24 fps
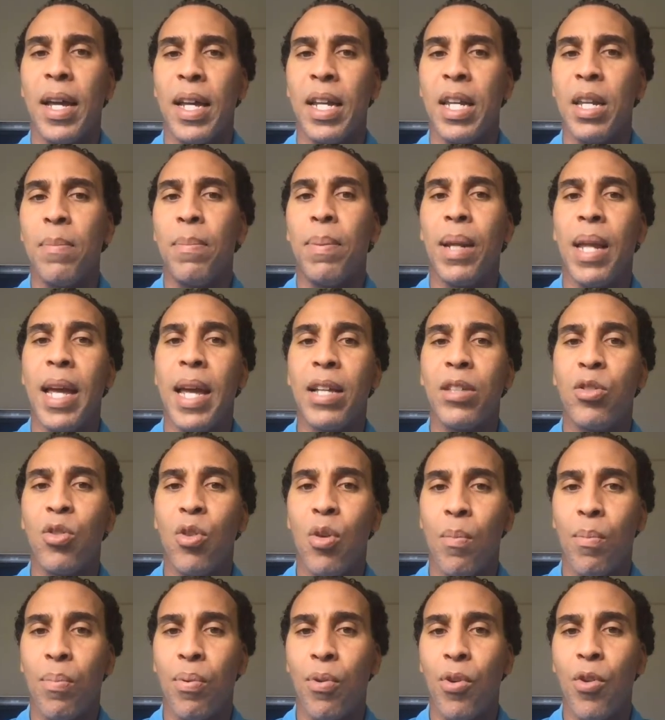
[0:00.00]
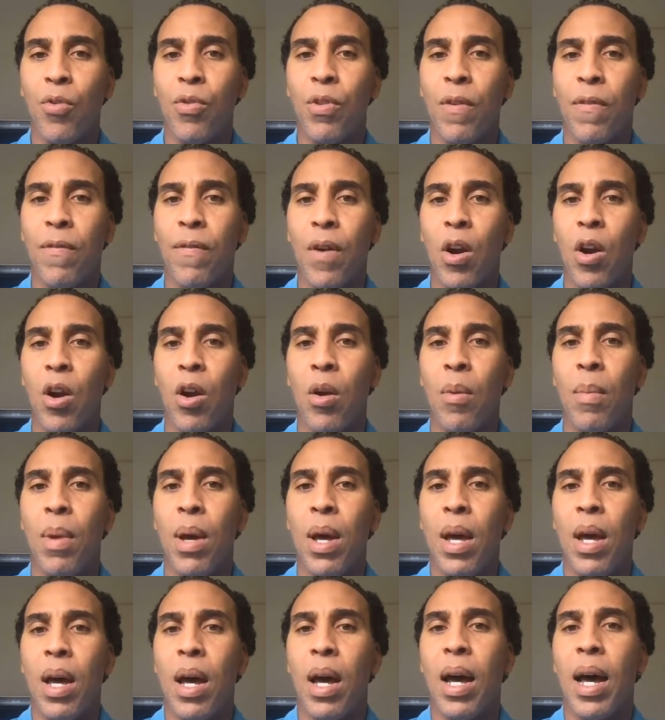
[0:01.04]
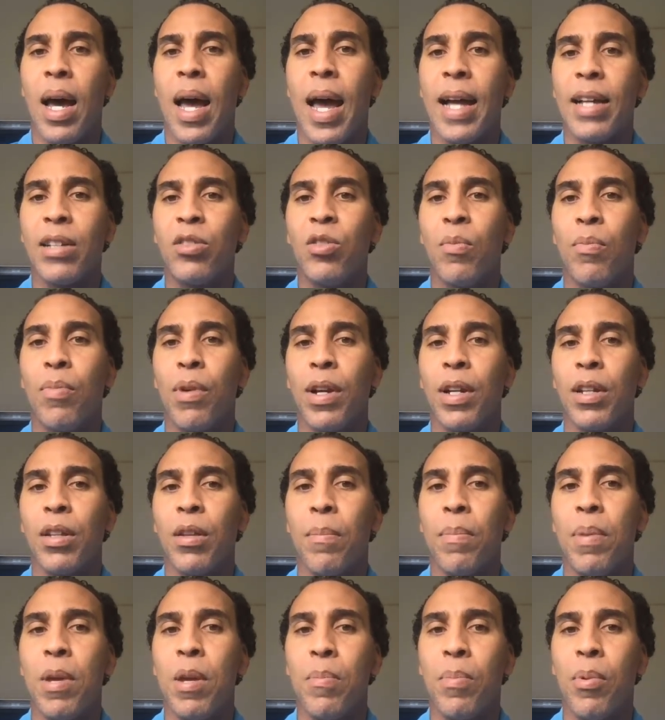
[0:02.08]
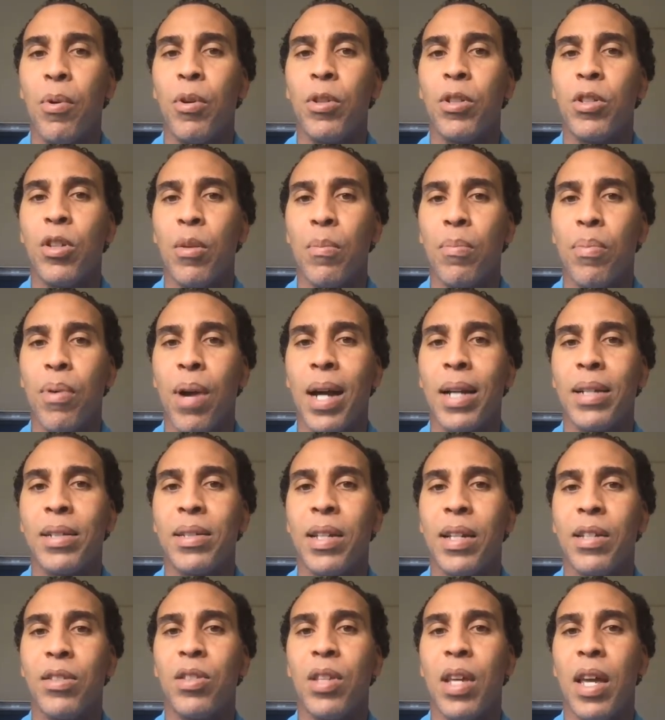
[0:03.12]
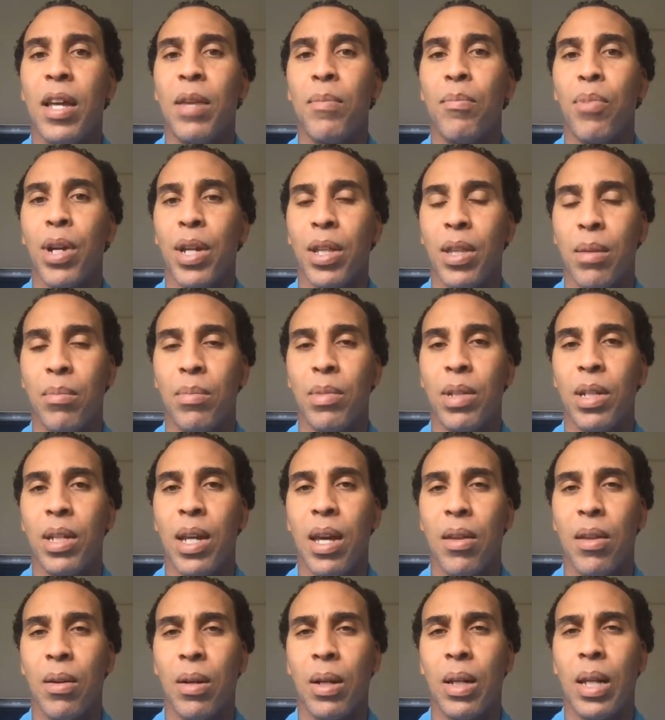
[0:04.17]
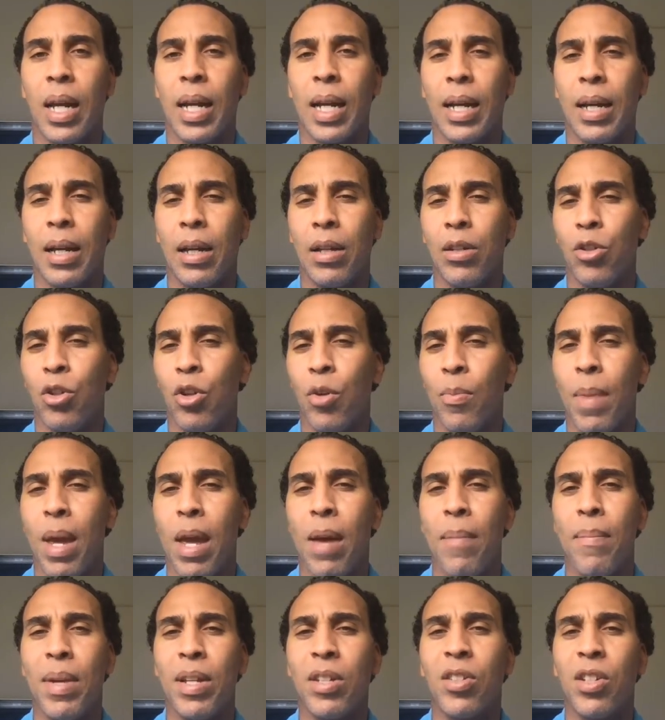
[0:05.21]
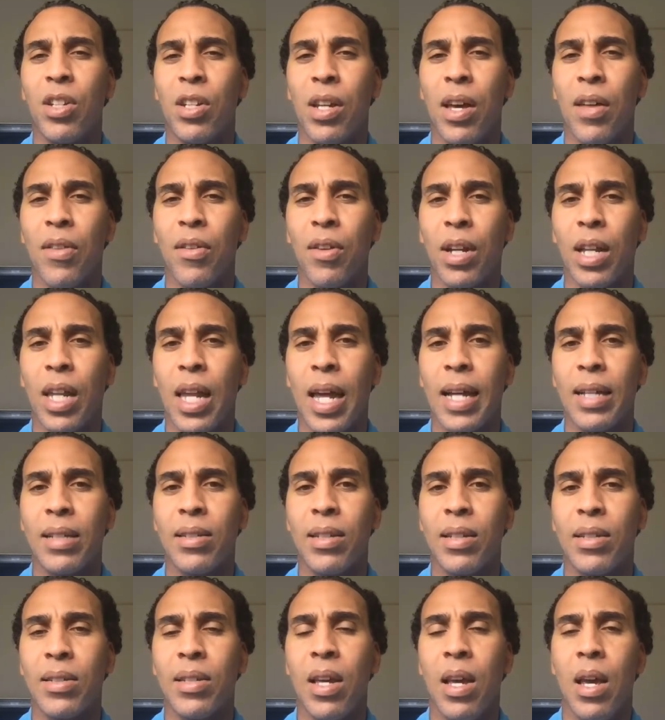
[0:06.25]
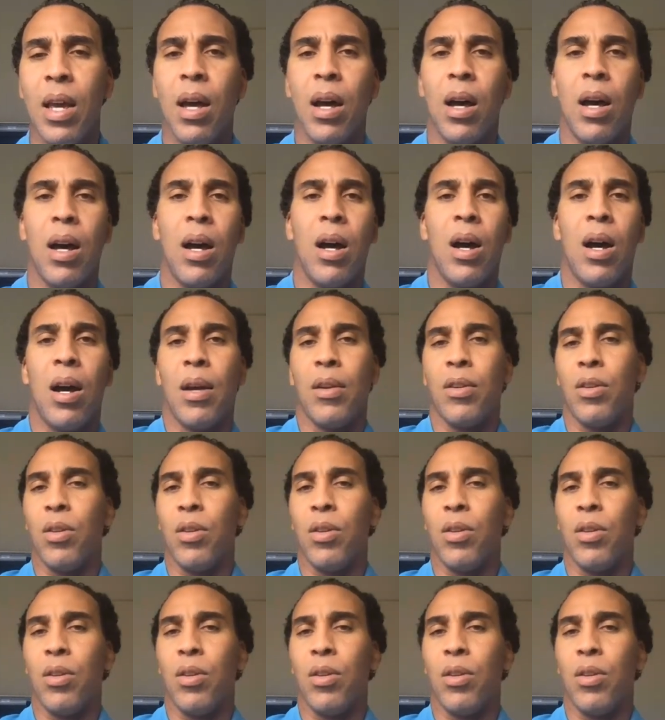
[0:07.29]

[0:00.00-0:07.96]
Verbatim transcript: any plan to improve the firm uh, has to bring the people into the process and bring them together and like i you know may have mentioned in other classes uh,